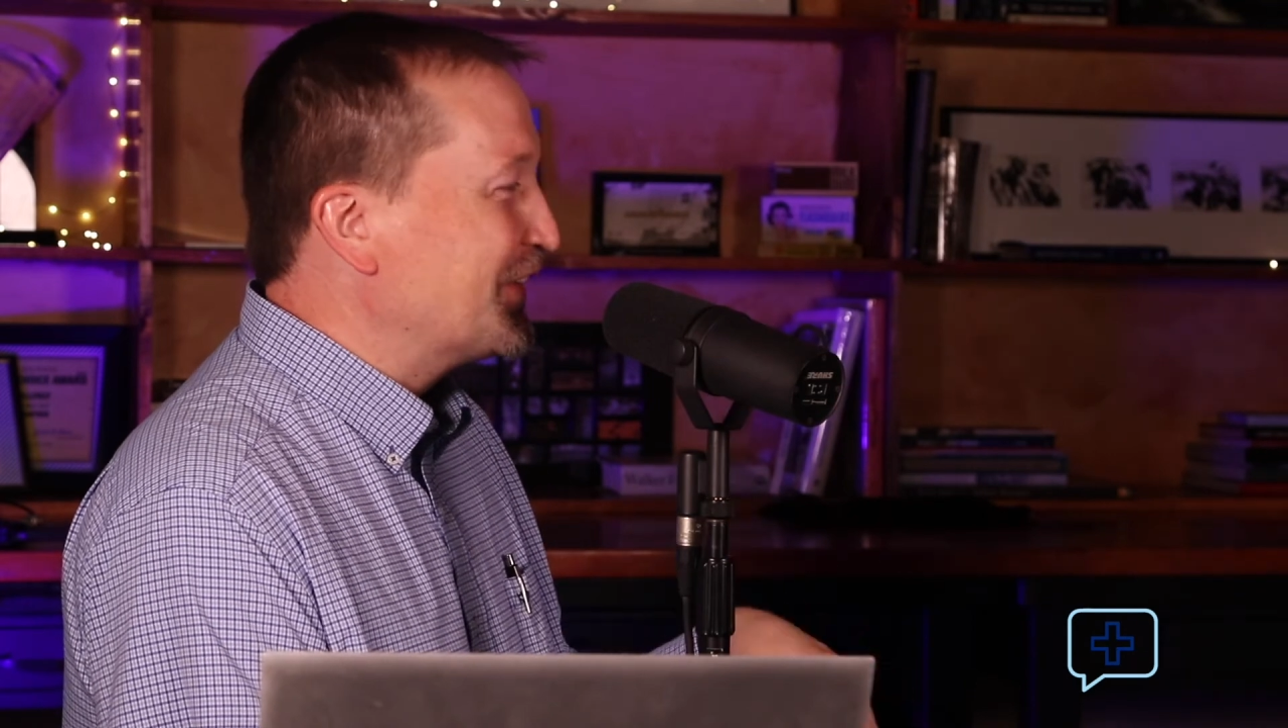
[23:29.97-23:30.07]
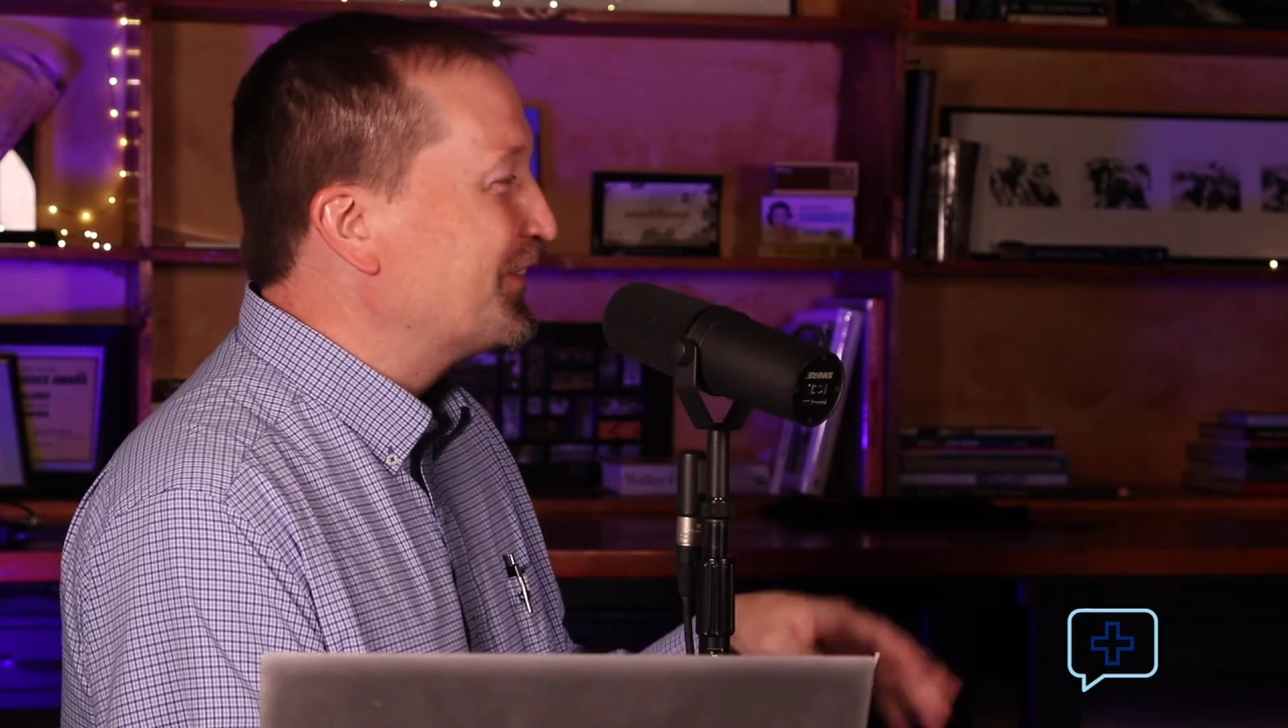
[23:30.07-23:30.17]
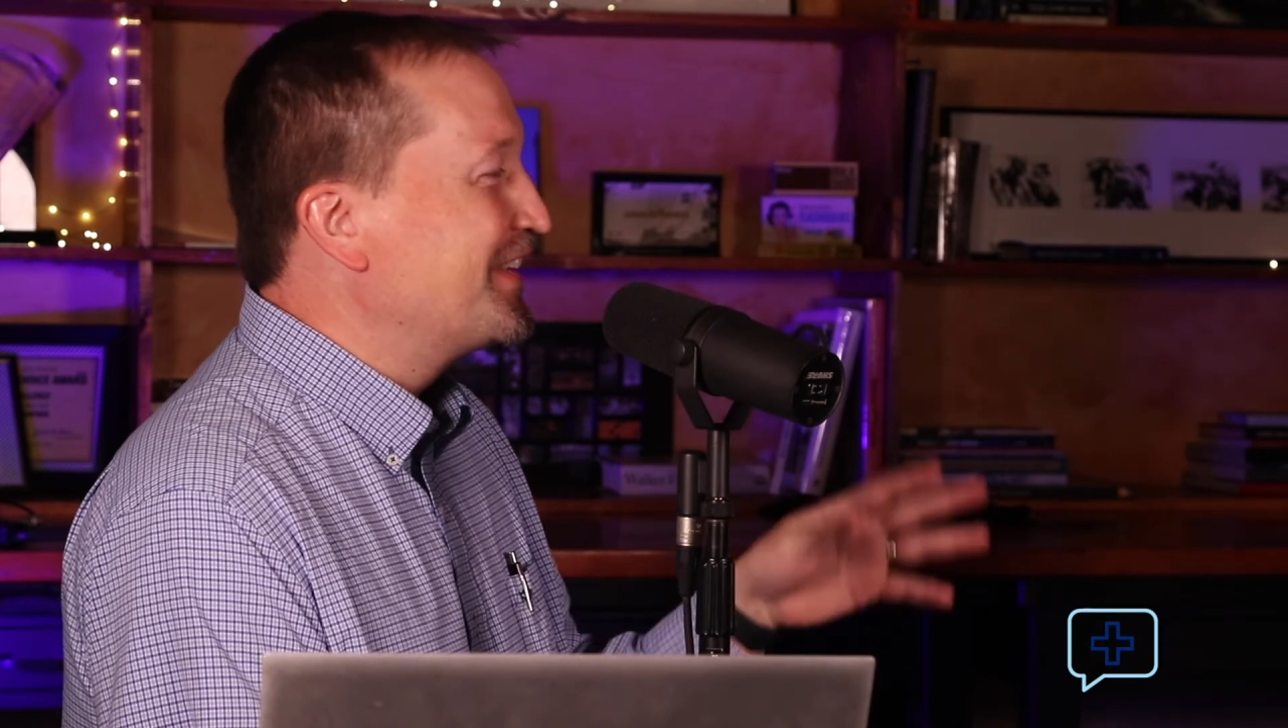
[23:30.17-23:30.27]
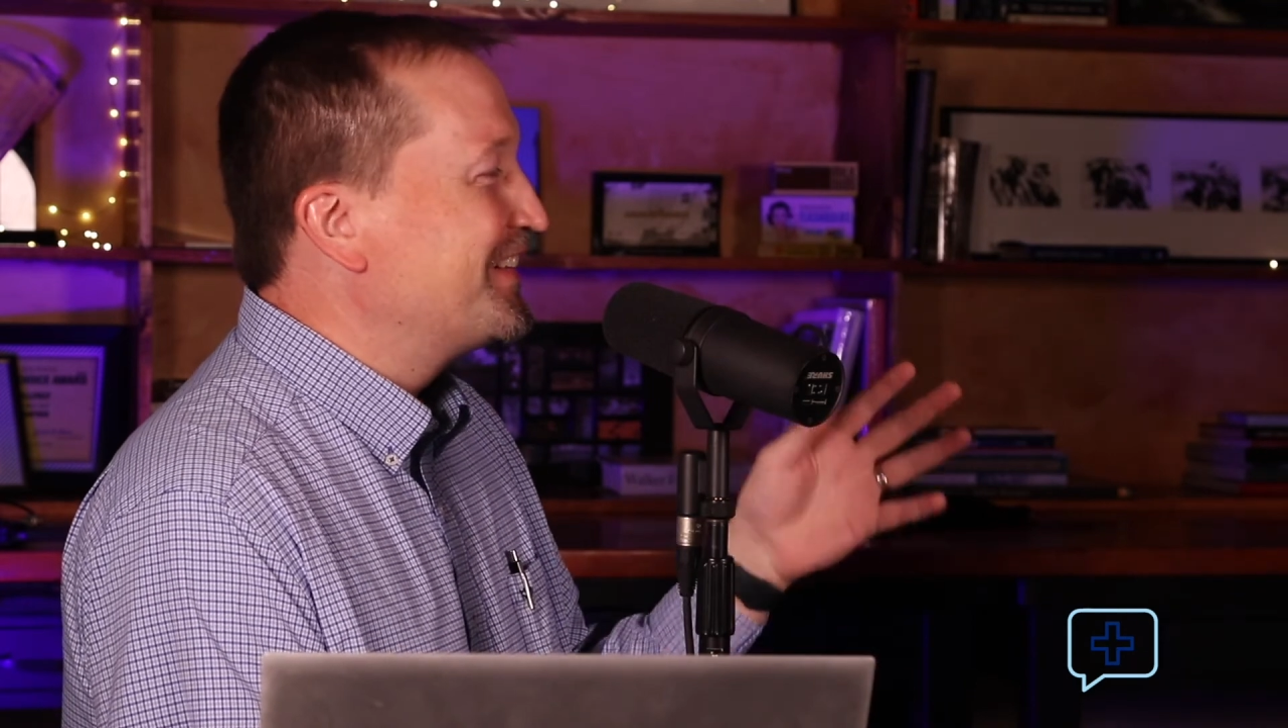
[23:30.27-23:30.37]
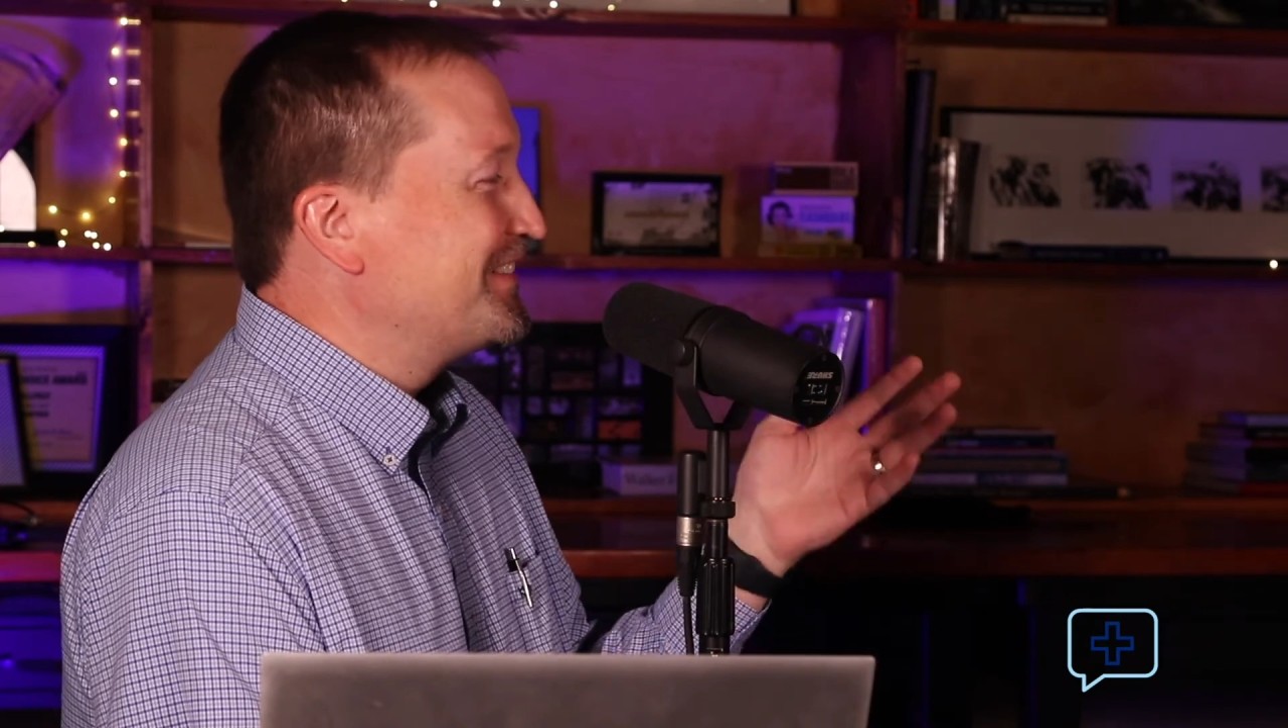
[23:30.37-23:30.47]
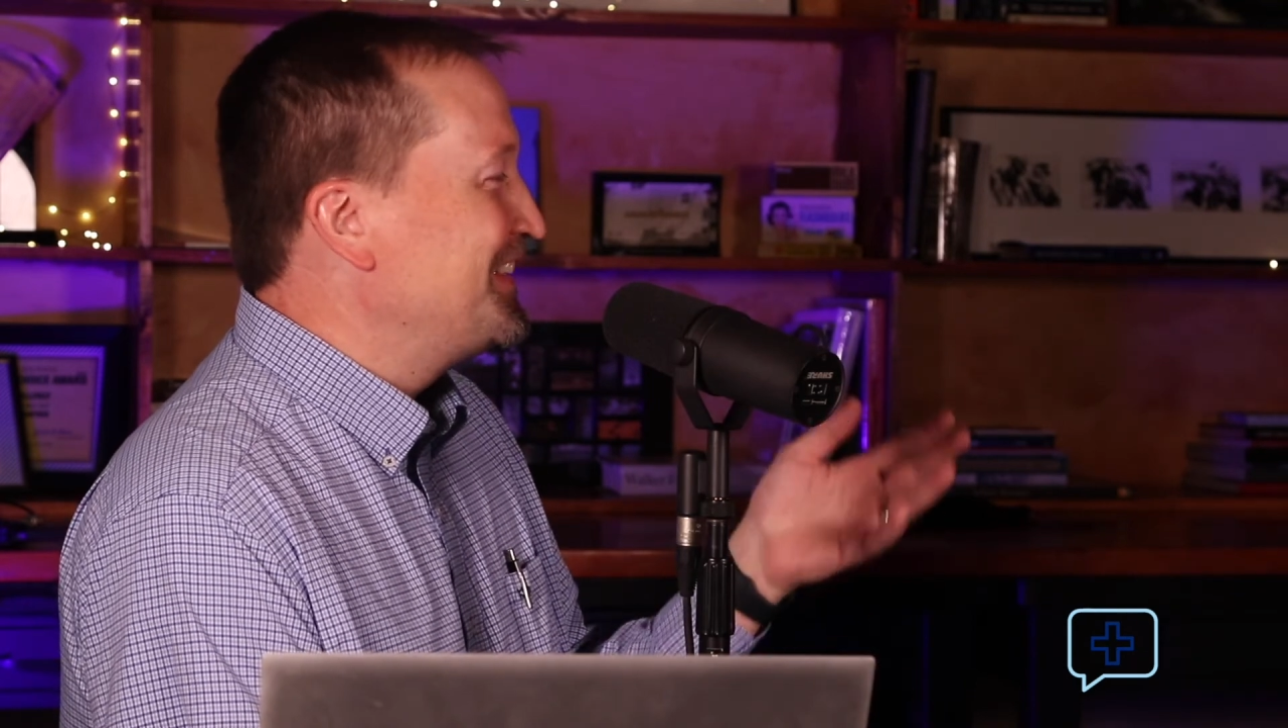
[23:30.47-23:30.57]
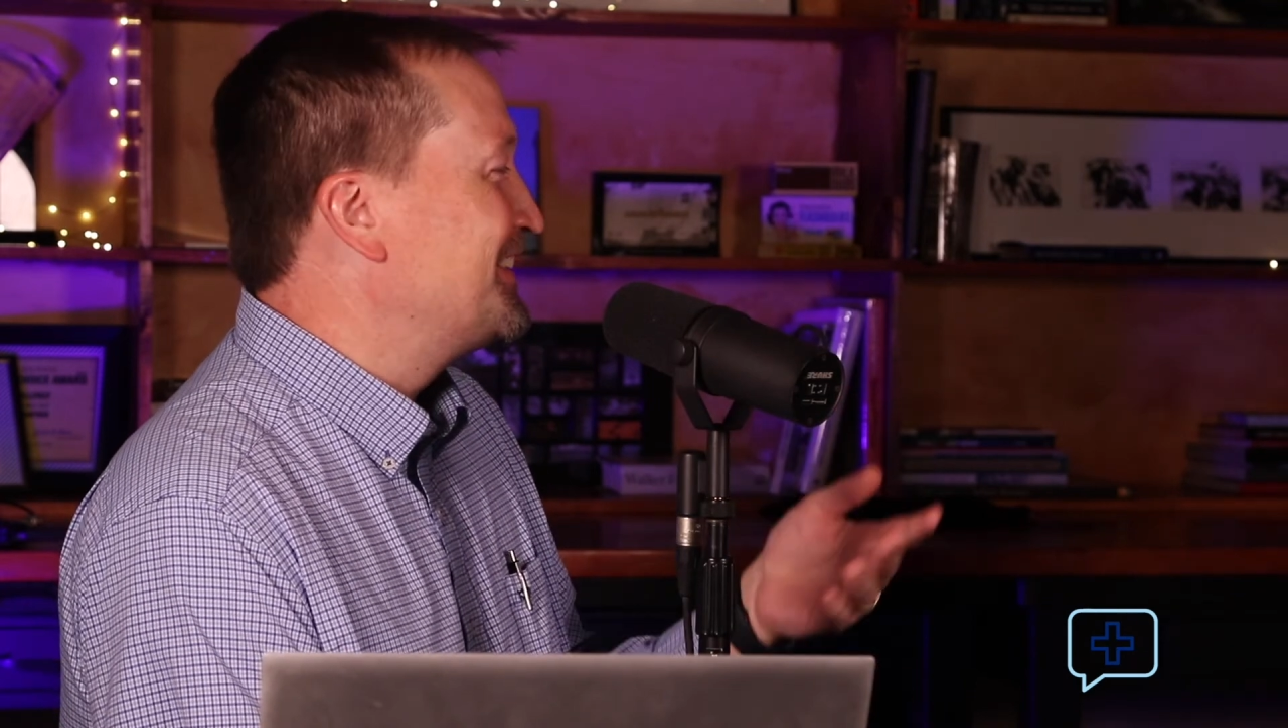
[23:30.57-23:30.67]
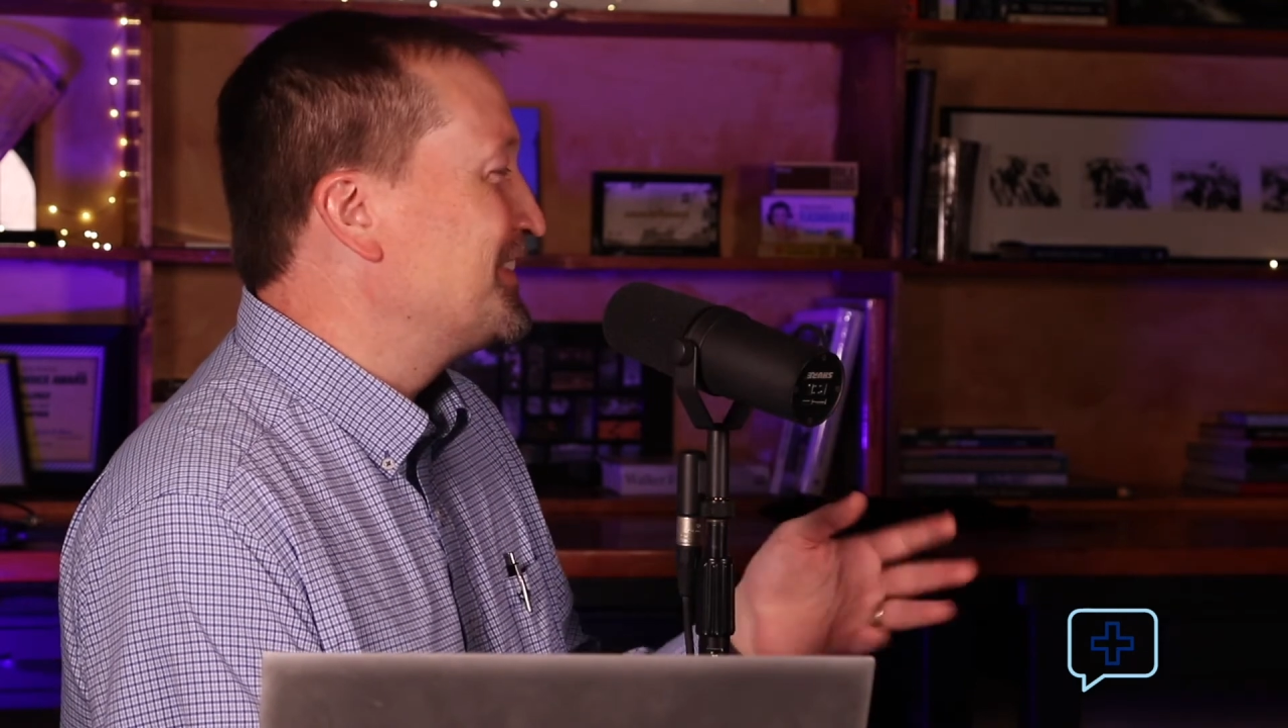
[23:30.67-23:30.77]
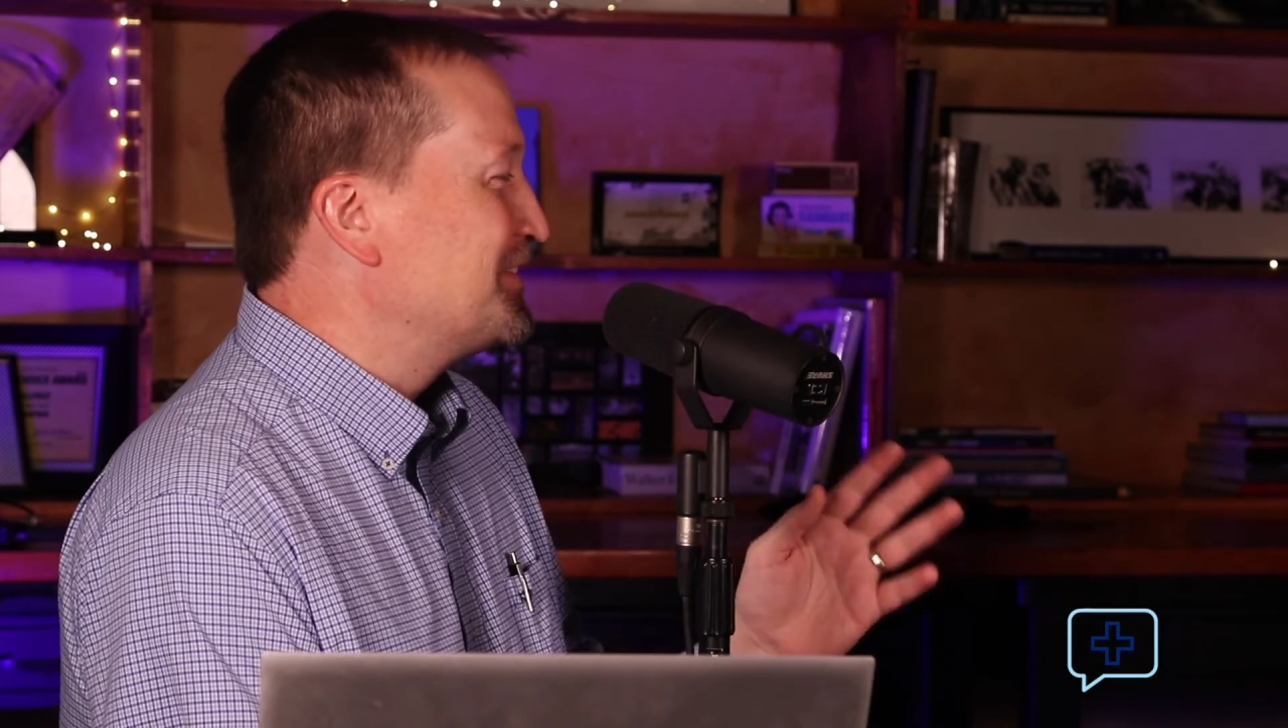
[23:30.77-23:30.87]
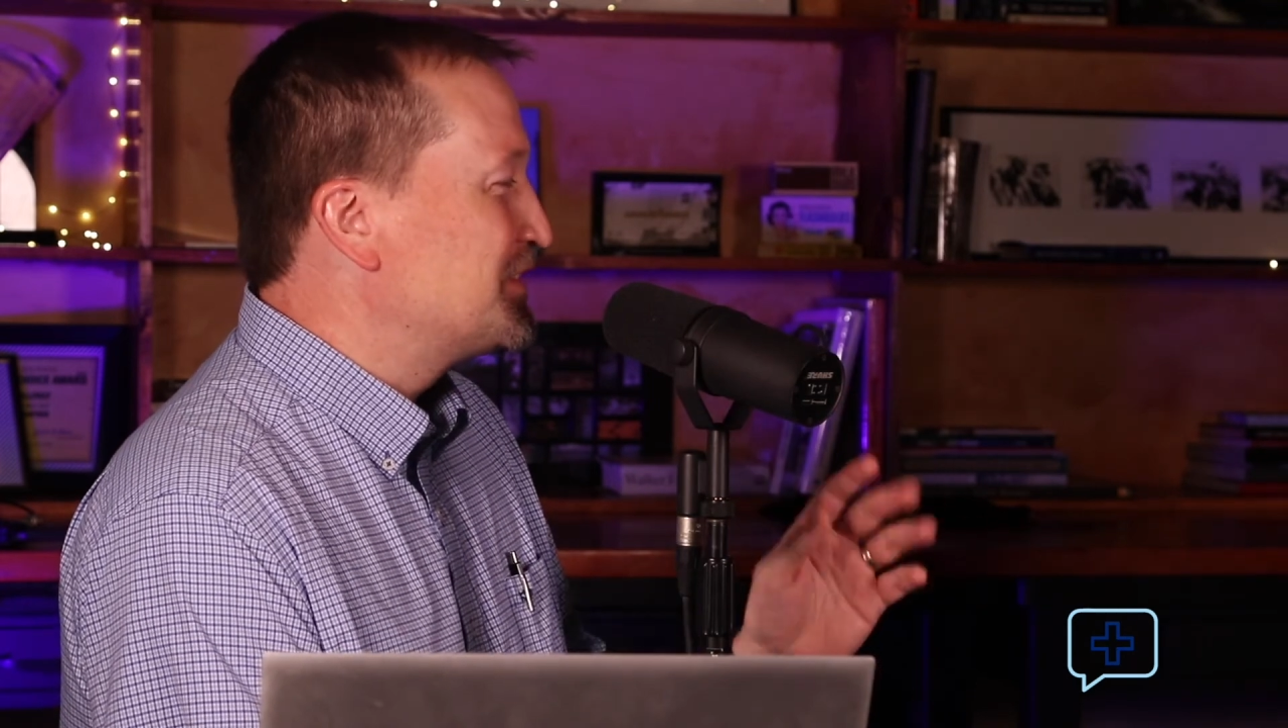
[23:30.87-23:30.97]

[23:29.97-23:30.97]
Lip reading: or whatever, you know,